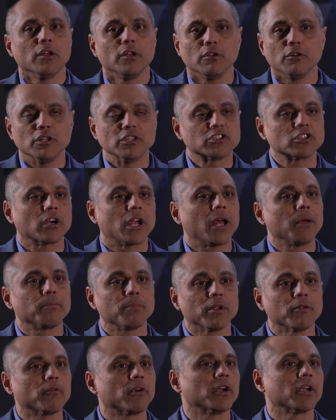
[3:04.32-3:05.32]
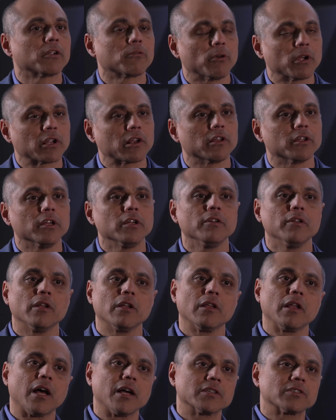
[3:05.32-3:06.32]
you know, it's ramping very quickly.
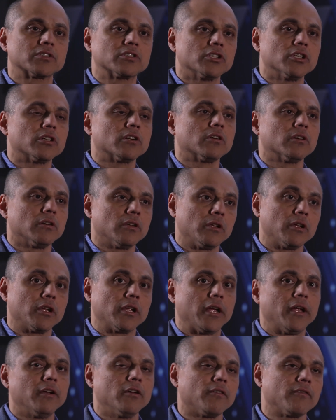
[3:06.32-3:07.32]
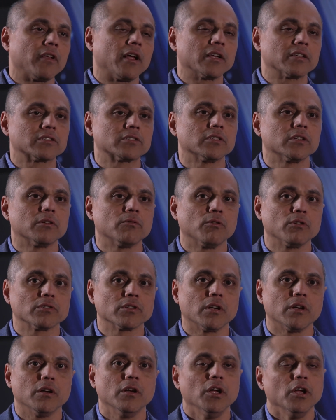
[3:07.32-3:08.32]
Uh, last year, uh, end of last year was
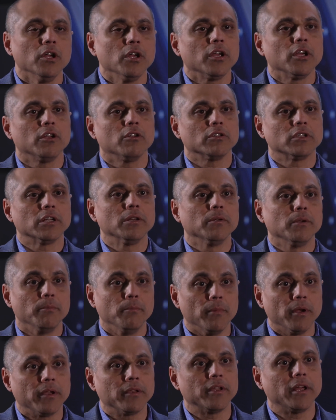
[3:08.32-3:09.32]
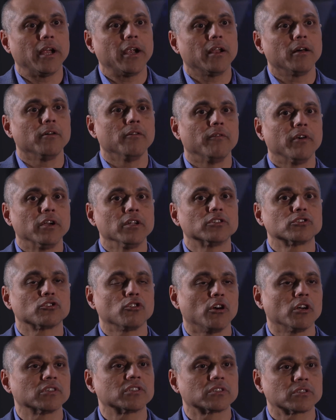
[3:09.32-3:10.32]
a, you know, they, they had a very
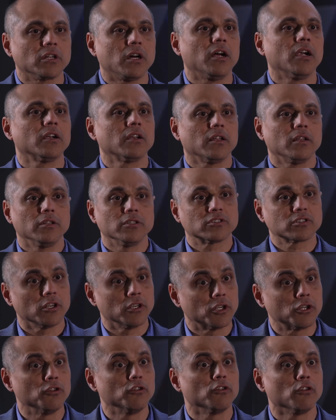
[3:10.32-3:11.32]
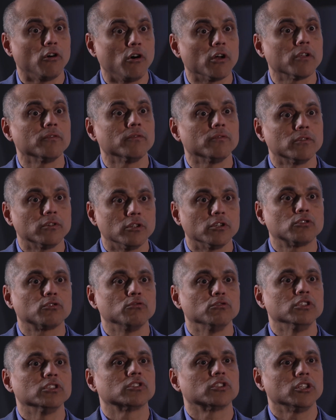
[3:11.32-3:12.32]
strong start and it's continuing on
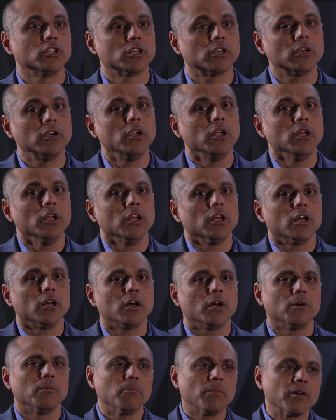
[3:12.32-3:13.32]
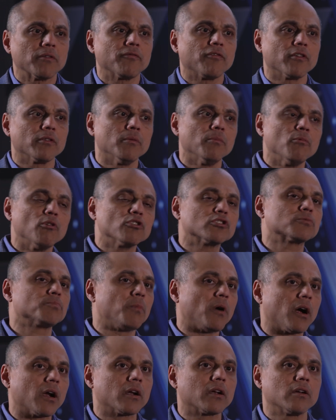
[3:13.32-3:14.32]
through this year. Uh, but for the most
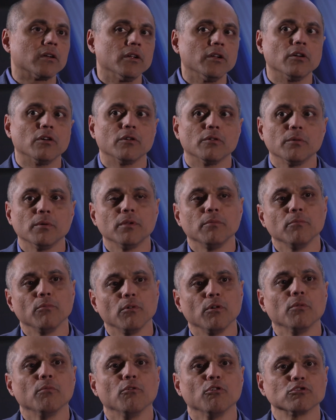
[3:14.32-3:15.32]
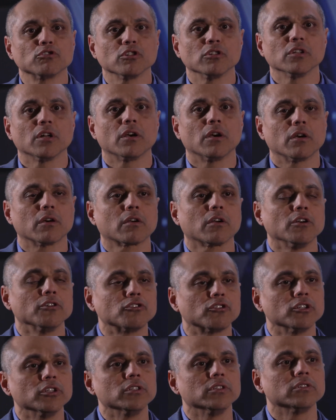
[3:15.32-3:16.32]
part, you know, in most other
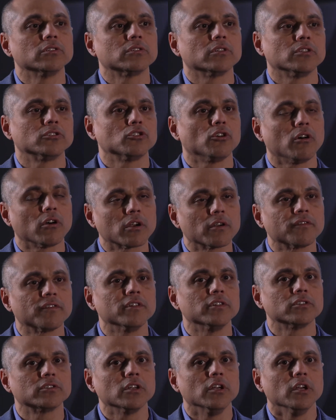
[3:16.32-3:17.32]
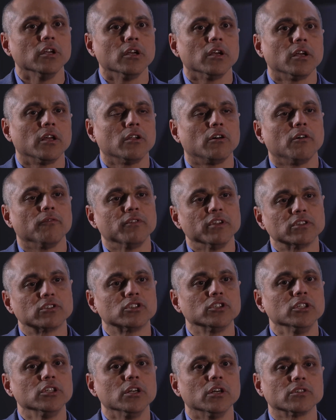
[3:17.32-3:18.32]
countries and geographies, you know, we
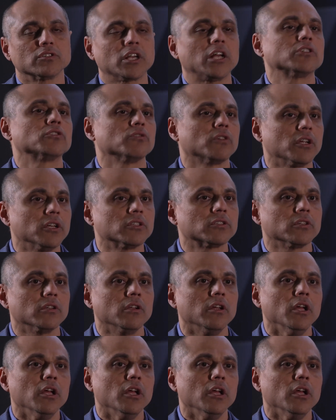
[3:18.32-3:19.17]
see a saturation.